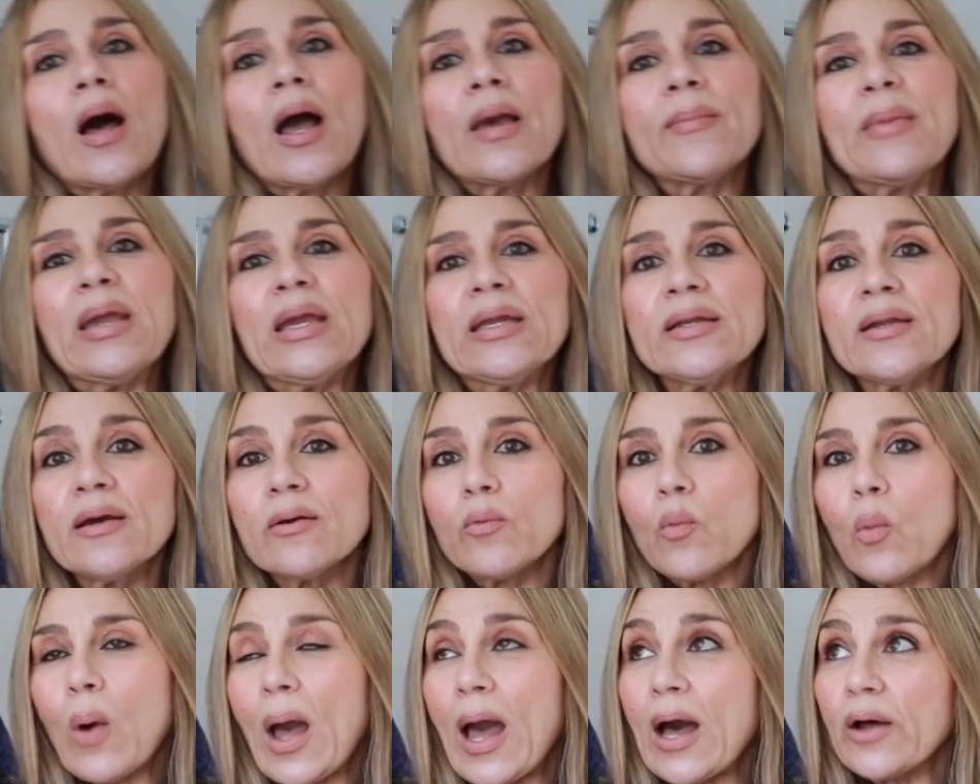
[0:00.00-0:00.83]
I mean,
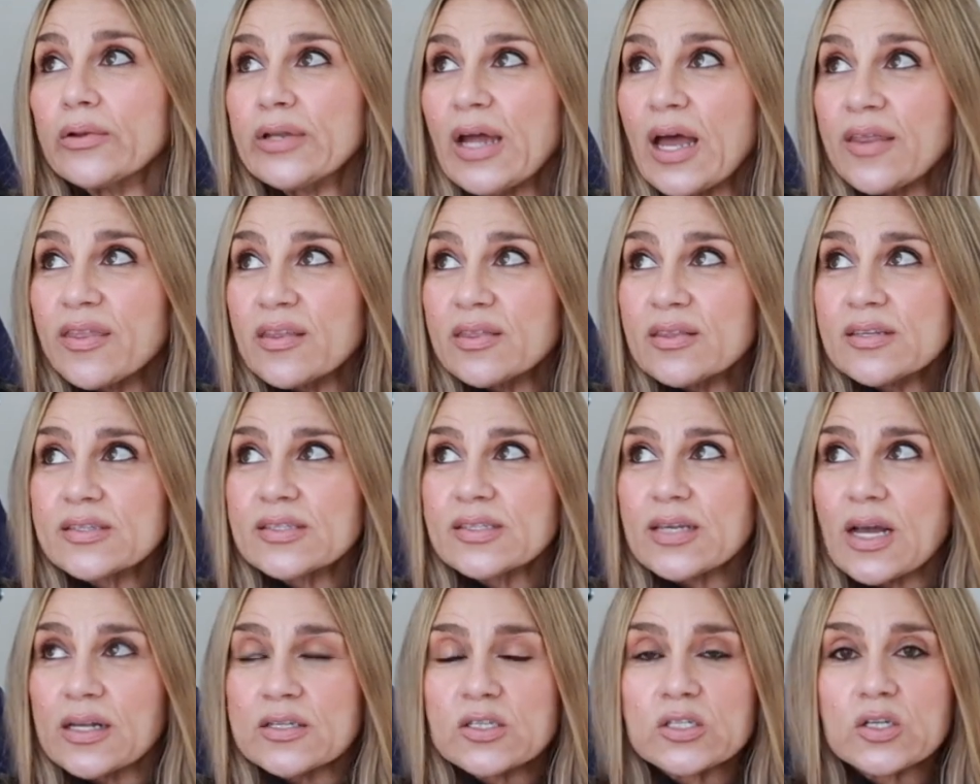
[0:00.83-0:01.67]
wow, now that the
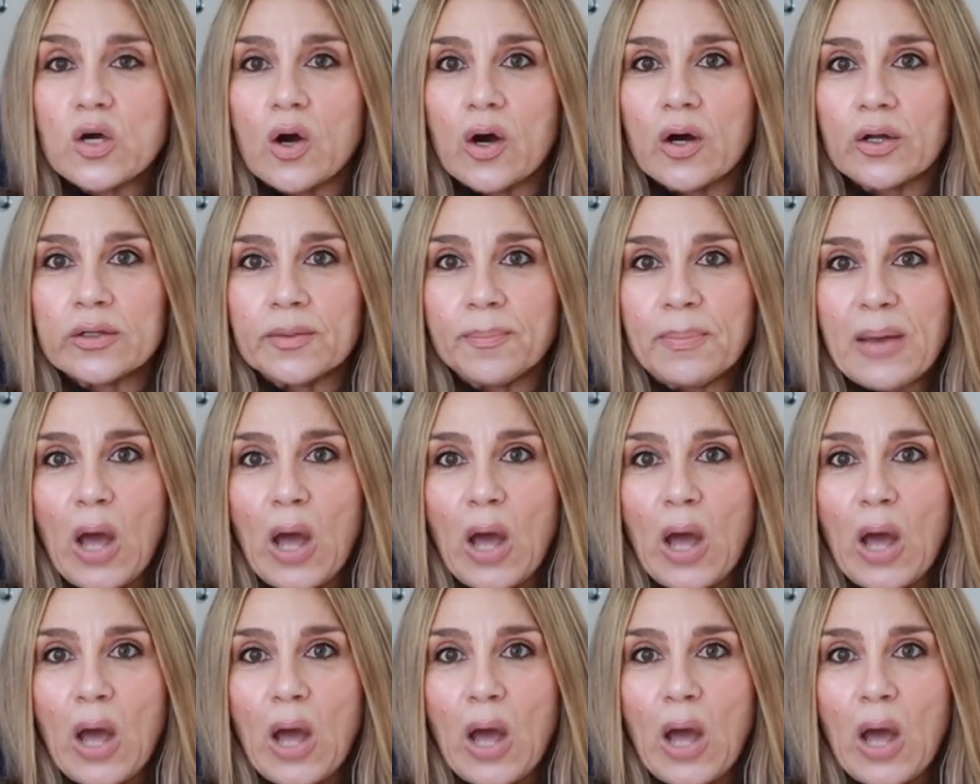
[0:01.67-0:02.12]
sun's gone